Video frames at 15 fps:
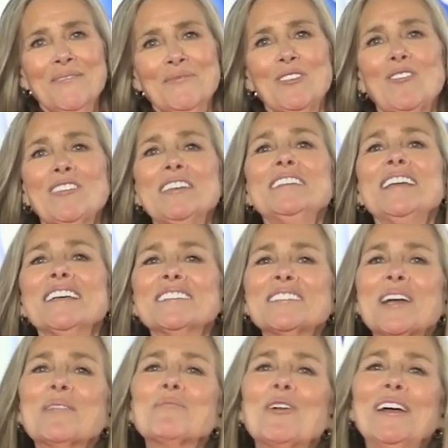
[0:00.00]
We'll see you next
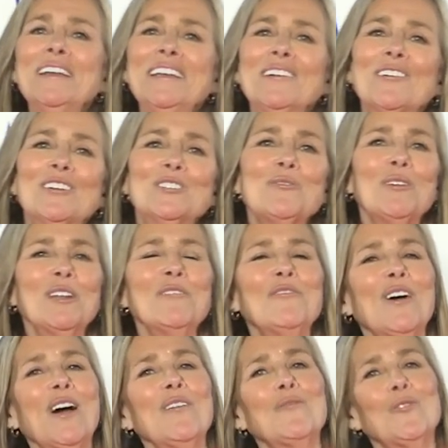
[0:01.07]
time right here on
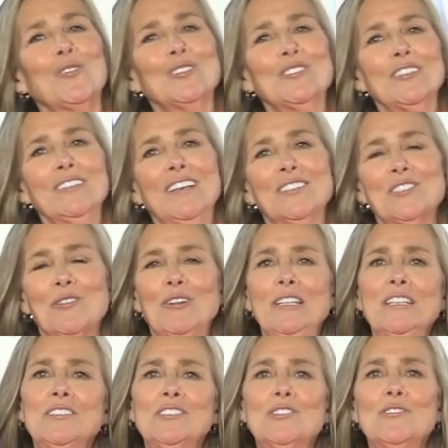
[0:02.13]
twenty-five Words or Less. All right,
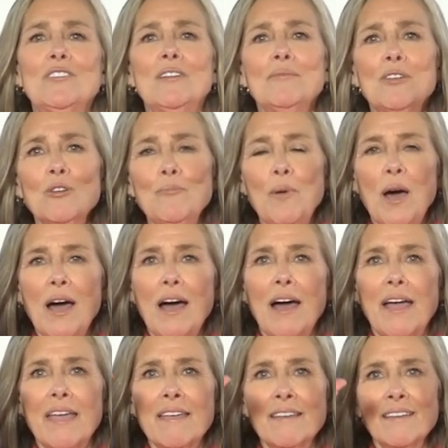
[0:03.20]
let's do them.
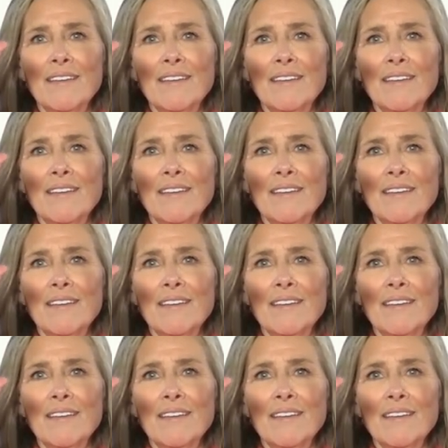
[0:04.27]
Goodbye.